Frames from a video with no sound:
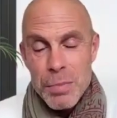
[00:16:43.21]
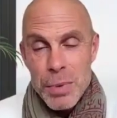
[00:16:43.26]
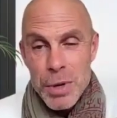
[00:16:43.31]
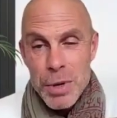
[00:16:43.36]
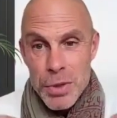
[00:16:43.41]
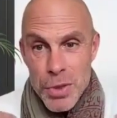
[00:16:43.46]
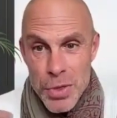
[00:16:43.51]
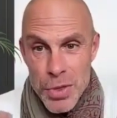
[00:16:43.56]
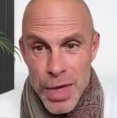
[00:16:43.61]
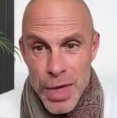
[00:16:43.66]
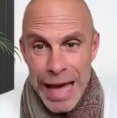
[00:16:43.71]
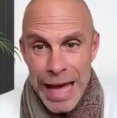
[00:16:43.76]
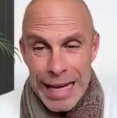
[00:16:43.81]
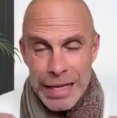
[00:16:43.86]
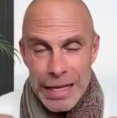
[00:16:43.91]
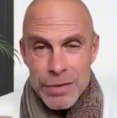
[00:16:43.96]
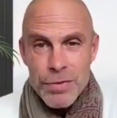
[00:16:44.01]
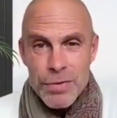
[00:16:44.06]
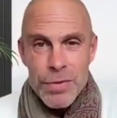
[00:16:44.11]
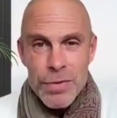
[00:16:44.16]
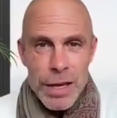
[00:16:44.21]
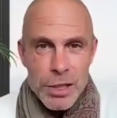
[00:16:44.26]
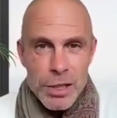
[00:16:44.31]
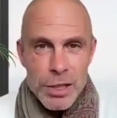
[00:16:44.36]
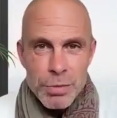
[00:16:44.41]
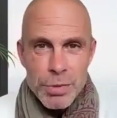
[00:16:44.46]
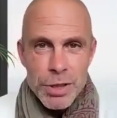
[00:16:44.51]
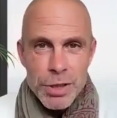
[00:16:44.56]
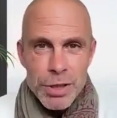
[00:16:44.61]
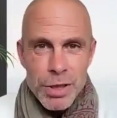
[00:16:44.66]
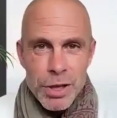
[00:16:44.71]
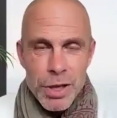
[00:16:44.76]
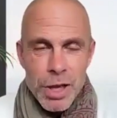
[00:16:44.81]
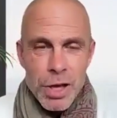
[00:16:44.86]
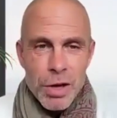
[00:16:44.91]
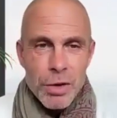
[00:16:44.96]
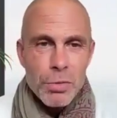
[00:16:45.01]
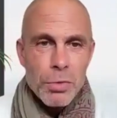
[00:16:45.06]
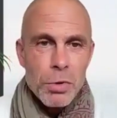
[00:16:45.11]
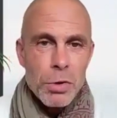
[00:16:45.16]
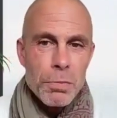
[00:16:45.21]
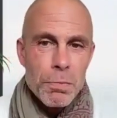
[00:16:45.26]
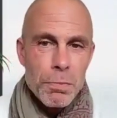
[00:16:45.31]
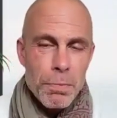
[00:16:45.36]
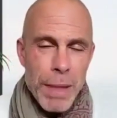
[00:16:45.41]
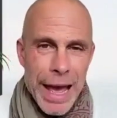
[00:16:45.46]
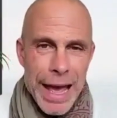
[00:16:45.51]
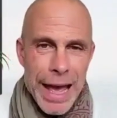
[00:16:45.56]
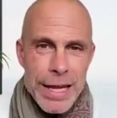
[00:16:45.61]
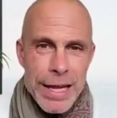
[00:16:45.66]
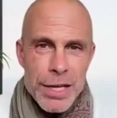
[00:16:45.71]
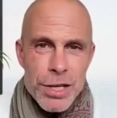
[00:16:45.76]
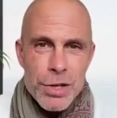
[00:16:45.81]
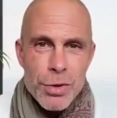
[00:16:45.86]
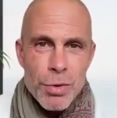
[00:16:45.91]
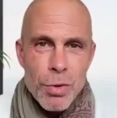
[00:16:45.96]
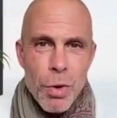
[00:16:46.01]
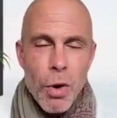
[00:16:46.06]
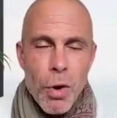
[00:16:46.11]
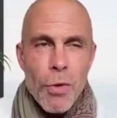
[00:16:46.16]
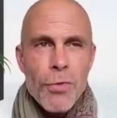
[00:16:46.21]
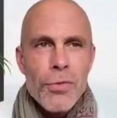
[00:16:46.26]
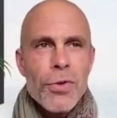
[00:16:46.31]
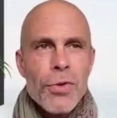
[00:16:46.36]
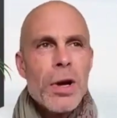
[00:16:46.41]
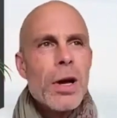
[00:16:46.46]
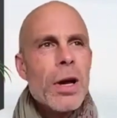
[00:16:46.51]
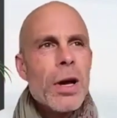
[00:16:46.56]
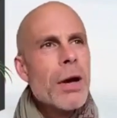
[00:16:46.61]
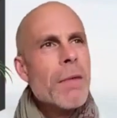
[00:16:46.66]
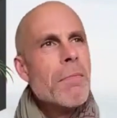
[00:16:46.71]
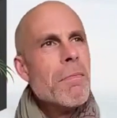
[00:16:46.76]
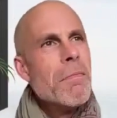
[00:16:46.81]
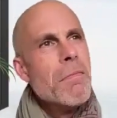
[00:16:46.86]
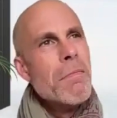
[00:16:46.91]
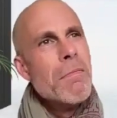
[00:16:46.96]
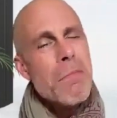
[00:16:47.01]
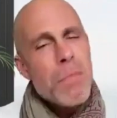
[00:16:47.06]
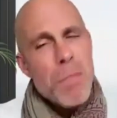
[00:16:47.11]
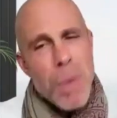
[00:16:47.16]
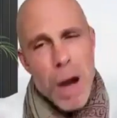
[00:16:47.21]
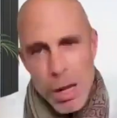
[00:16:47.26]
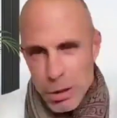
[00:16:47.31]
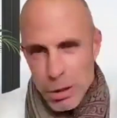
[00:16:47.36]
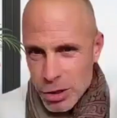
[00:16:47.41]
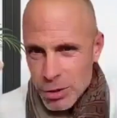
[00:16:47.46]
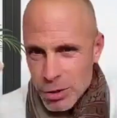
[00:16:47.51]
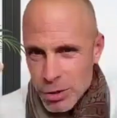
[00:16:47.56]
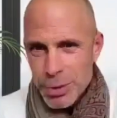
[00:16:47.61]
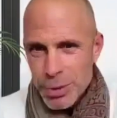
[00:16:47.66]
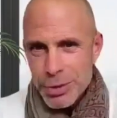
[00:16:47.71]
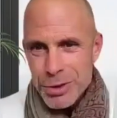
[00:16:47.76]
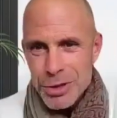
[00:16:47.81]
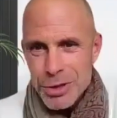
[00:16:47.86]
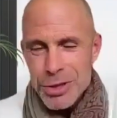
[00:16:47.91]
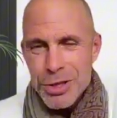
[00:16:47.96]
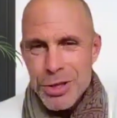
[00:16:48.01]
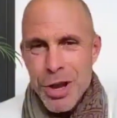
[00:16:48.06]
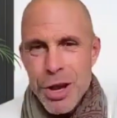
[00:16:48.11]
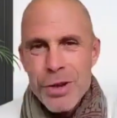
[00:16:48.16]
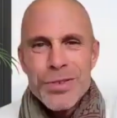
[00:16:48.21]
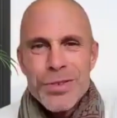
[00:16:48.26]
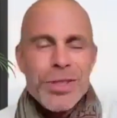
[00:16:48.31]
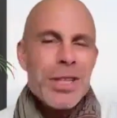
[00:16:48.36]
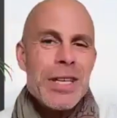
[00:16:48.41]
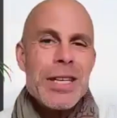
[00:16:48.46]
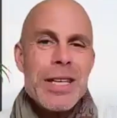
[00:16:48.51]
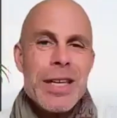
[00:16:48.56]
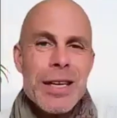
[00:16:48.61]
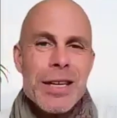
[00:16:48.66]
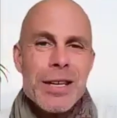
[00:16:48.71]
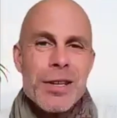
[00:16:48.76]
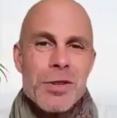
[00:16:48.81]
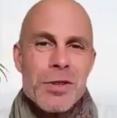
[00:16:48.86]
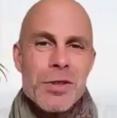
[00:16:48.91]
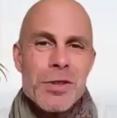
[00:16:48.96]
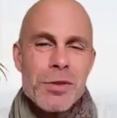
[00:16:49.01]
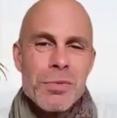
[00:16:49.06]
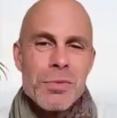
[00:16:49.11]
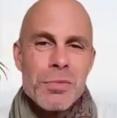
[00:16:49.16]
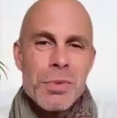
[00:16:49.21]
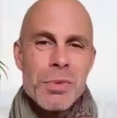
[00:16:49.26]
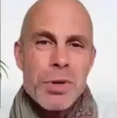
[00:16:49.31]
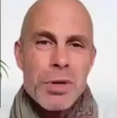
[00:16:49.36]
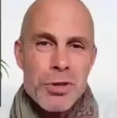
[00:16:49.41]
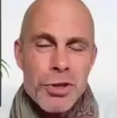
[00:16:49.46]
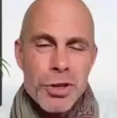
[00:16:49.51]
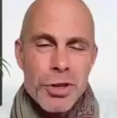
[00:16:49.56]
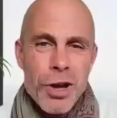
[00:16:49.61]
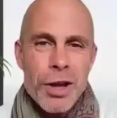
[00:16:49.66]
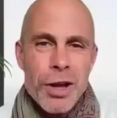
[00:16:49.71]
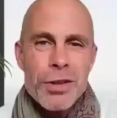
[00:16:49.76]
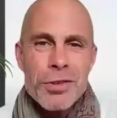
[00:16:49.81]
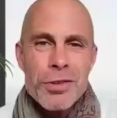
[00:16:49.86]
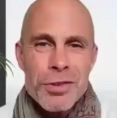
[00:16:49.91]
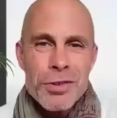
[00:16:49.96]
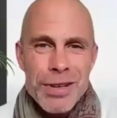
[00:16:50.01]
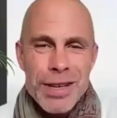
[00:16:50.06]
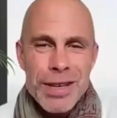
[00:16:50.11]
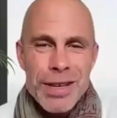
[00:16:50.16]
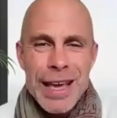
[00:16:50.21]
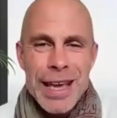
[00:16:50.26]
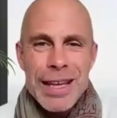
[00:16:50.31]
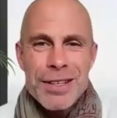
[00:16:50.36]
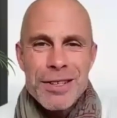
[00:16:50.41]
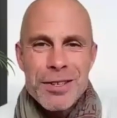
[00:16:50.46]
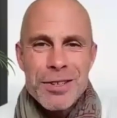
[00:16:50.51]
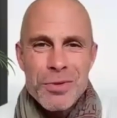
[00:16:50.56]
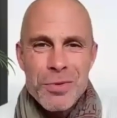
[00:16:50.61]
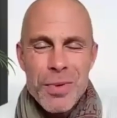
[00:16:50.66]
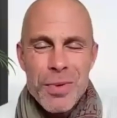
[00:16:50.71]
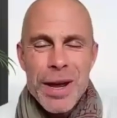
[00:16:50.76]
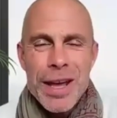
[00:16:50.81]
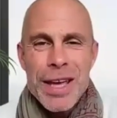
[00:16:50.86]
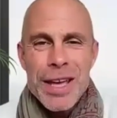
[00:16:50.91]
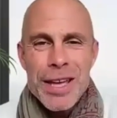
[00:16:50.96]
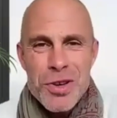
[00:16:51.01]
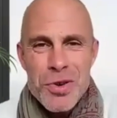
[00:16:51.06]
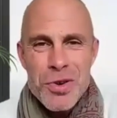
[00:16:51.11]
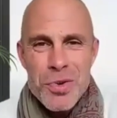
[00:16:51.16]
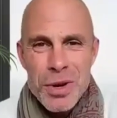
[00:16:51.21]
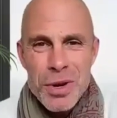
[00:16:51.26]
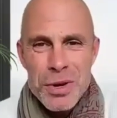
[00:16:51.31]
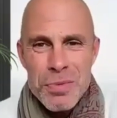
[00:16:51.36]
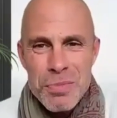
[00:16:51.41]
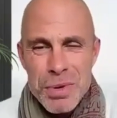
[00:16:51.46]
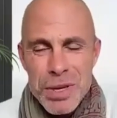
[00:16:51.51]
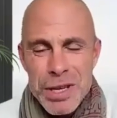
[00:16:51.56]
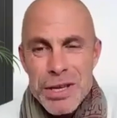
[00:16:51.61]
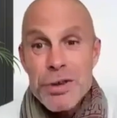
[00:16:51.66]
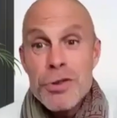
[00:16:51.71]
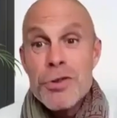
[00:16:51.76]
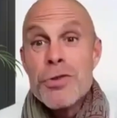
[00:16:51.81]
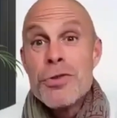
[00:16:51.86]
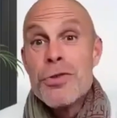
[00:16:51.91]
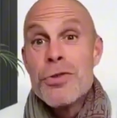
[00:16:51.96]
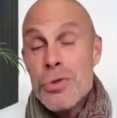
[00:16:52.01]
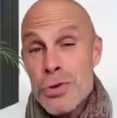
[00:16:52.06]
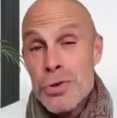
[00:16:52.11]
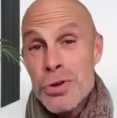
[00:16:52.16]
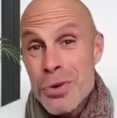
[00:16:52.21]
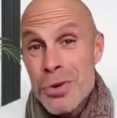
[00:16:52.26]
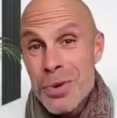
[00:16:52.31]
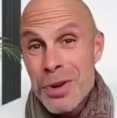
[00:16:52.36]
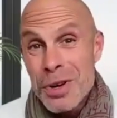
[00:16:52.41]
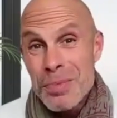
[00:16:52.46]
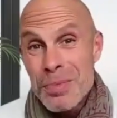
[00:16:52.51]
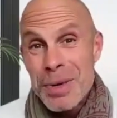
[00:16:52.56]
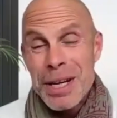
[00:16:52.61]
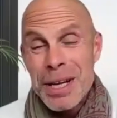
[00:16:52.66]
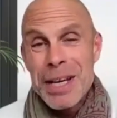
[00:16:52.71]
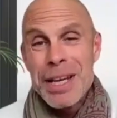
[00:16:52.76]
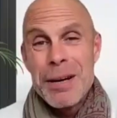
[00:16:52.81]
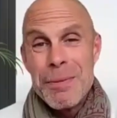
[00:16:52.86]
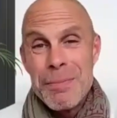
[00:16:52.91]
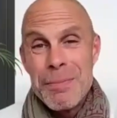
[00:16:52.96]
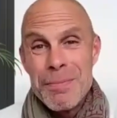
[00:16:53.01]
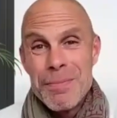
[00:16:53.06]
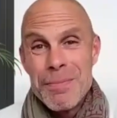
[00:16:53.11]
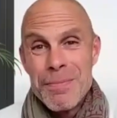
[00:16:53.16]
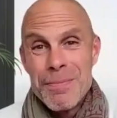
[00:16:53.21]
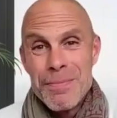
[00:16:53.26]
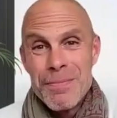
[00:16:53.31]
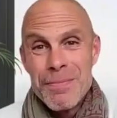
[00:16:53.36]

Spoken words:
But that investment will pay you off multiples over the years because you're going to get to where you want to be, who you want to become